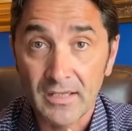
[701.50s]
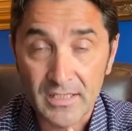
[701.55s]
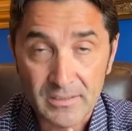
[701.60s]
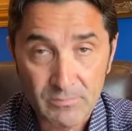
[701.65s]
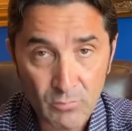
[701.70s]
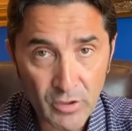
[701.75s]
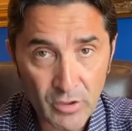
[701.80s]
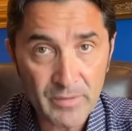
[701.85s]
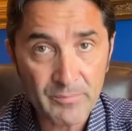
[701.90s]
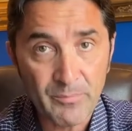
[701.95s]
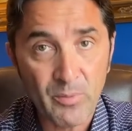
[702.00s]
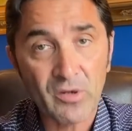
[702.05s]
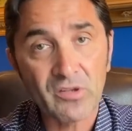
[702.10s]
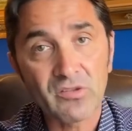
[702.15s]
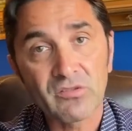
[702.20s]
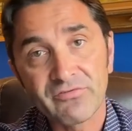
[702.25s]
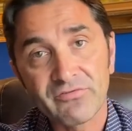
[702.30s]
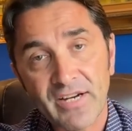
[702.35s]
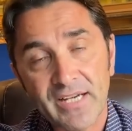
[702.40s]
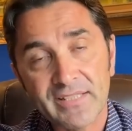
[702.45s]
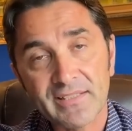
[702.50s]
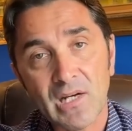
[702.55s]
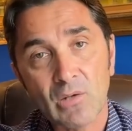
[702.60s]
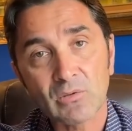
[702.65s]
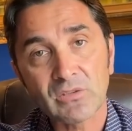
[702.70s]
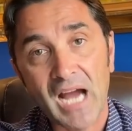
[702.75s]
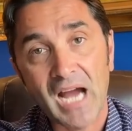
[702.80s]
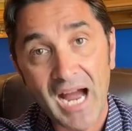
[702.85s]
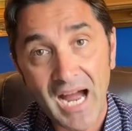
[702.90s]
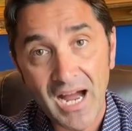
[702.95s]
it's more important to find
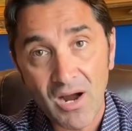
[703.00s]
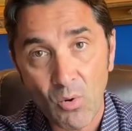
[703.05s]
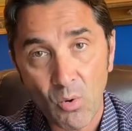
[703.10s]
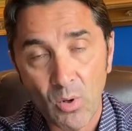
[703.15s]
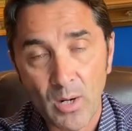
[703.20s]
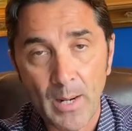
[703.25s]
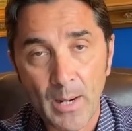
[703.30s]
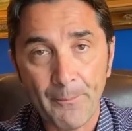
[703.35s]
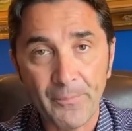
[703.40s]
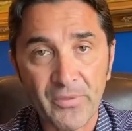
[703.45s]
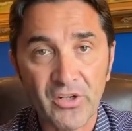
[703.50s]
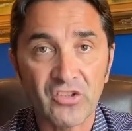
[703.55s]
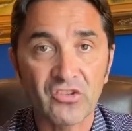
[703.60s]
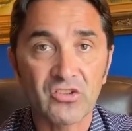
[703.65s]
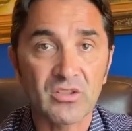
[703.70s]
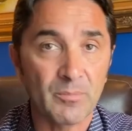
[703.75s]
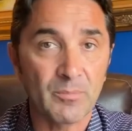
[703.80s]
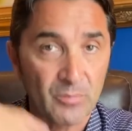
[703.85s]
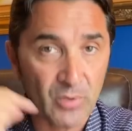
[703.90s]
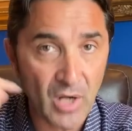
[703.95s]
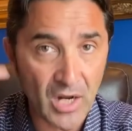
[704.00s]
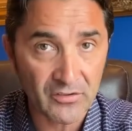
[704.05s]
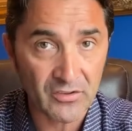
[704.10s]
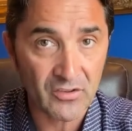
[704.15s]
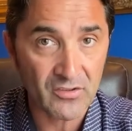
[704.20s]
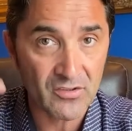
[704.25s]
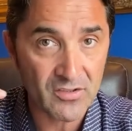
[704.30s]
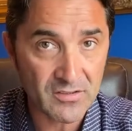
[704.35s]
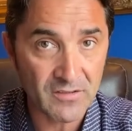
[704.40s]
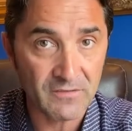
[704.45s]
out how a person
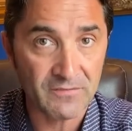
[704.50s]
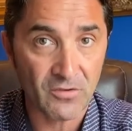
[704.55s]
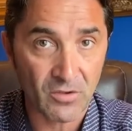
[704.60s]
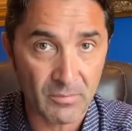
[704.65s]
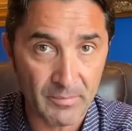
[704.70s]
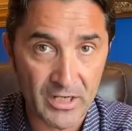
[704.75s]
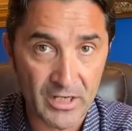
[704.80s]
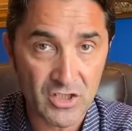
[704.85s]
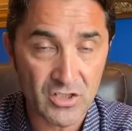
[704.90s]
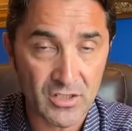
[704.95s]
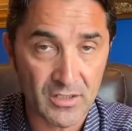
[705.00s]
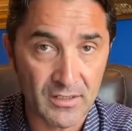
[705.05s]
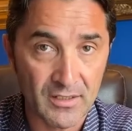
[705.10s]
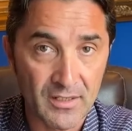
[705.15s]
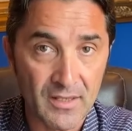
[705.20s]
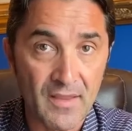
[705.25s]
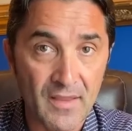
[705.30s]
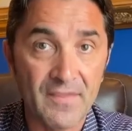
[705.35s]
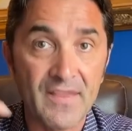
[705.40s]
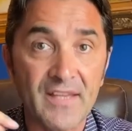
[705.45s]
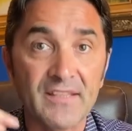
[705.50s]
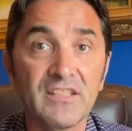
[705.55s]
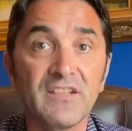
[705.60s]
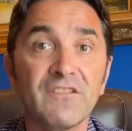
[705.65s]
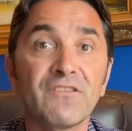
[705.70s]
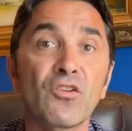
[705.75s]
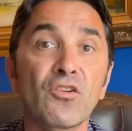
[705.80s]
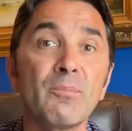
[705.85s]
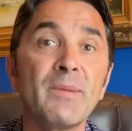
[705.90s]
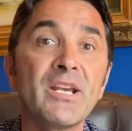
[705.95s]
processes information than
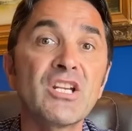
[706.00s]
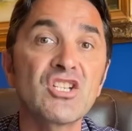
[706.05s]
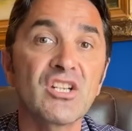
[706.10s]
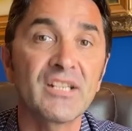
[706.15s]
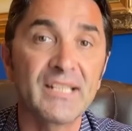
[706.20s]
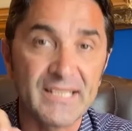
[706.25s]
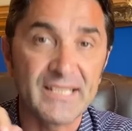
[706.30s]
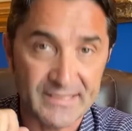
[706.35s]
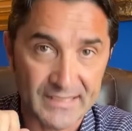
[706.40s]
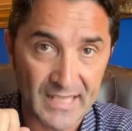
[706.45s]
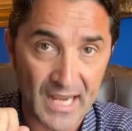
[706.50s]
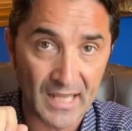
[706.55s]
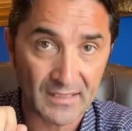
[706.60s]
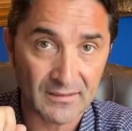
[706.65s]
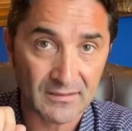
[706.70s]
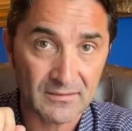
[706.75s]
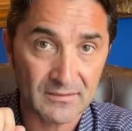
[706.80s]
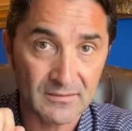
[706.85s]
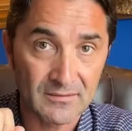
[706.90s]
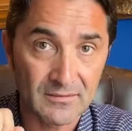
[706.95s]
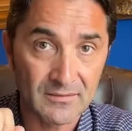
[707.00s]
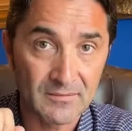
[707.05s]
the information he's got